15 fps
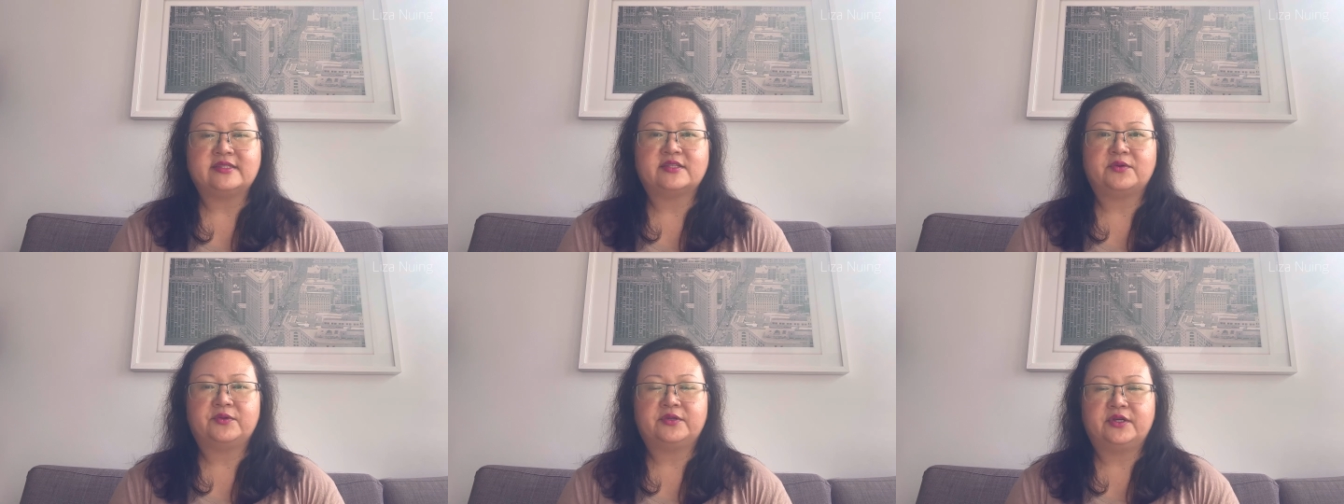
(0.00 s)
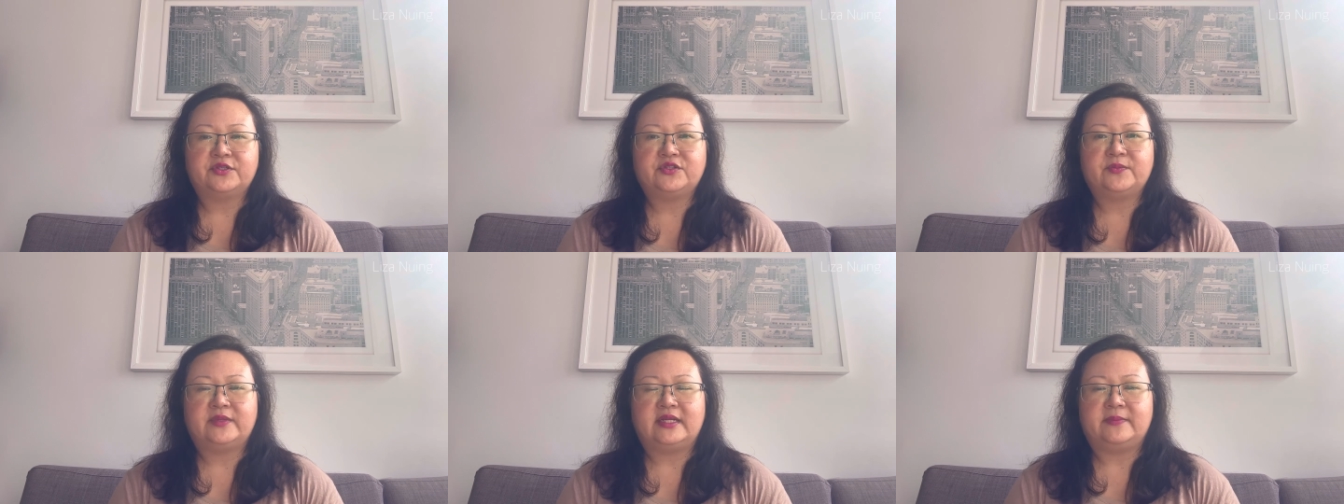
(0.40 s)
There were not
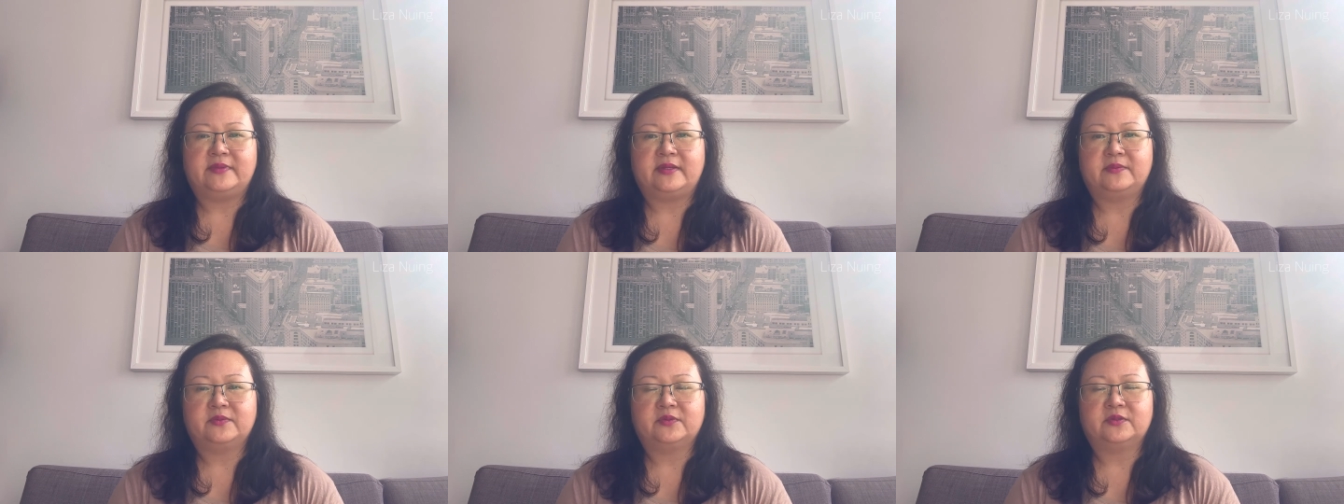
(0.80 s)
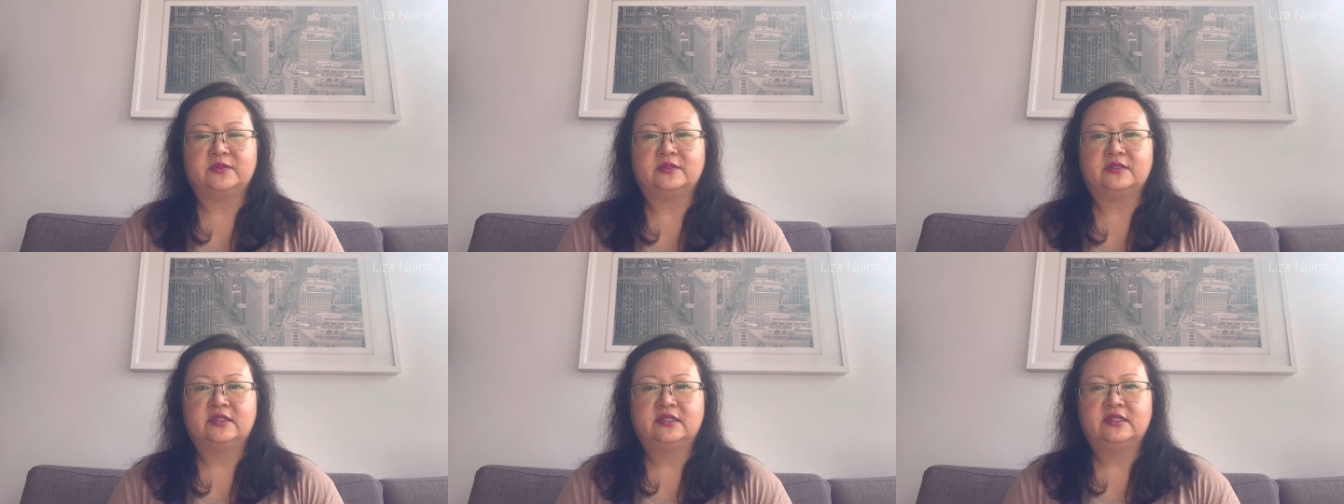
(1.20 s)
too many
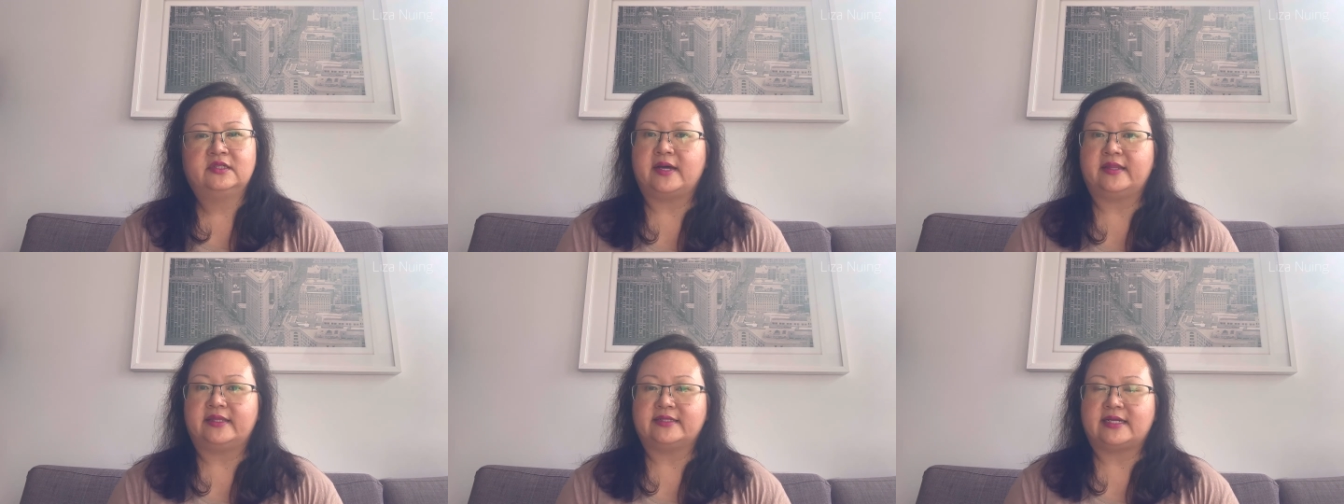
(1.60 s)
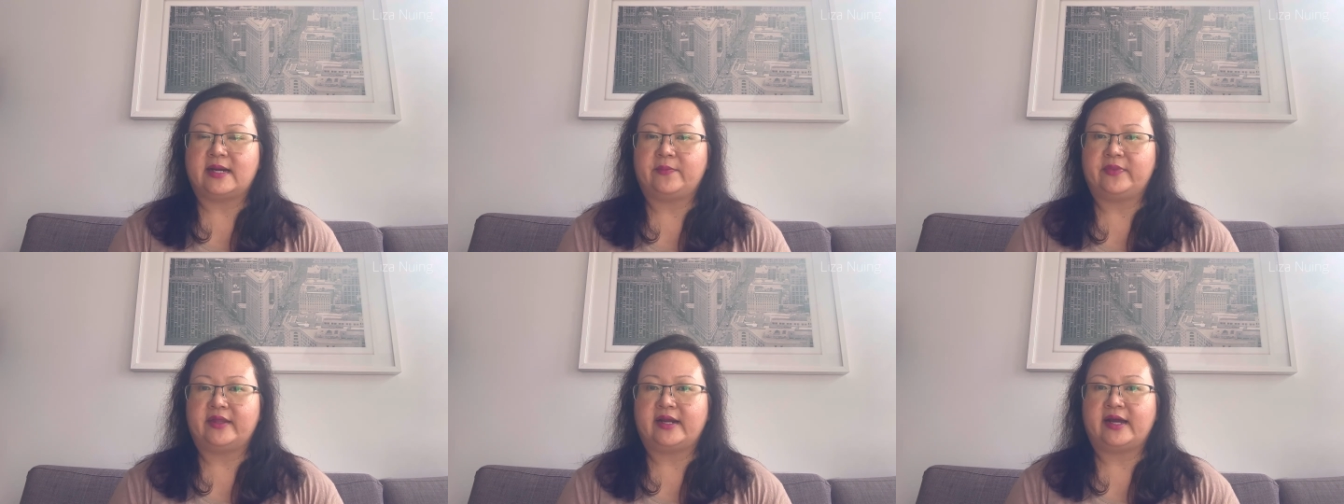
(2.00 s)
people at the
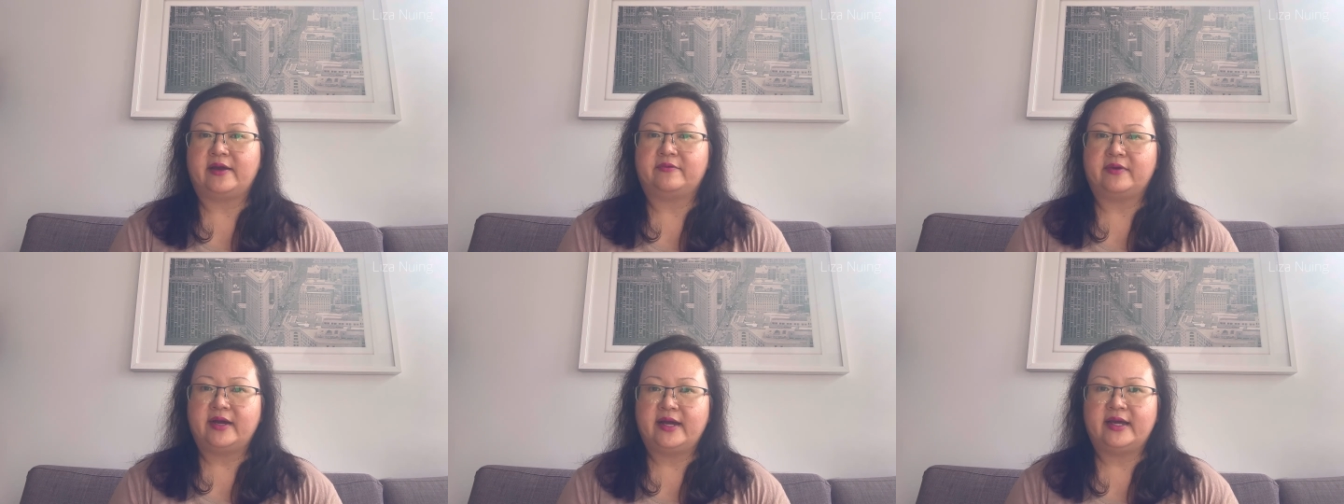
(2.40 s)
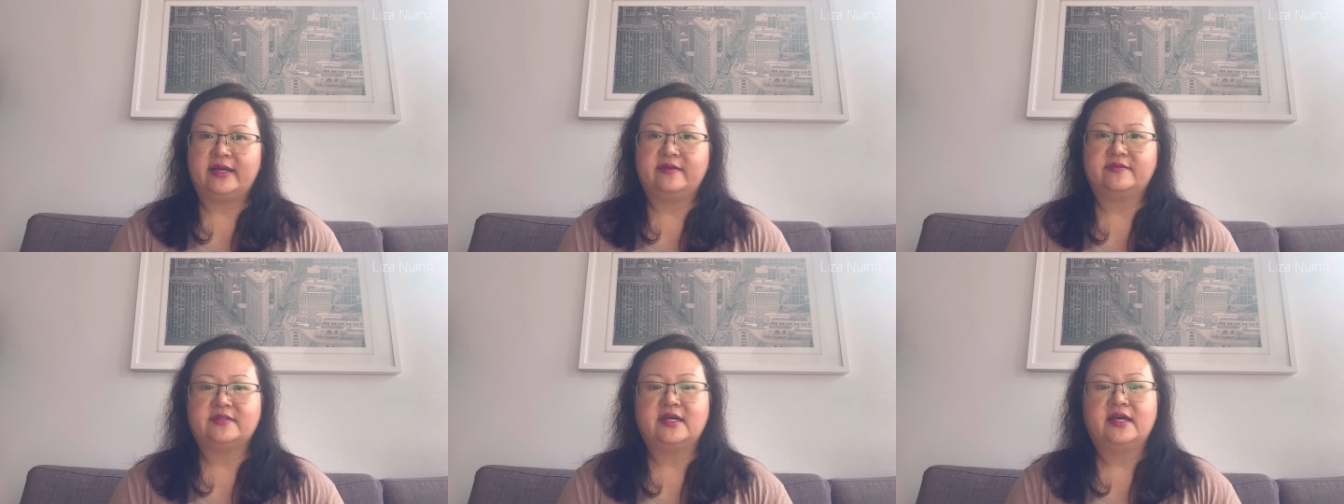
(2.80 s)
time that I
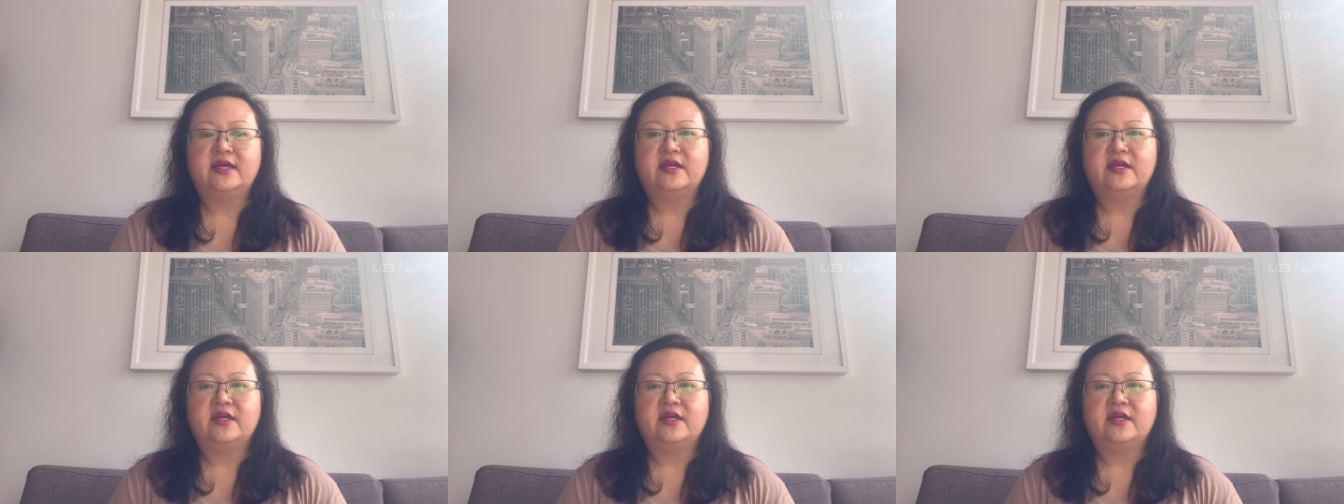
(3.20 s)
arrived.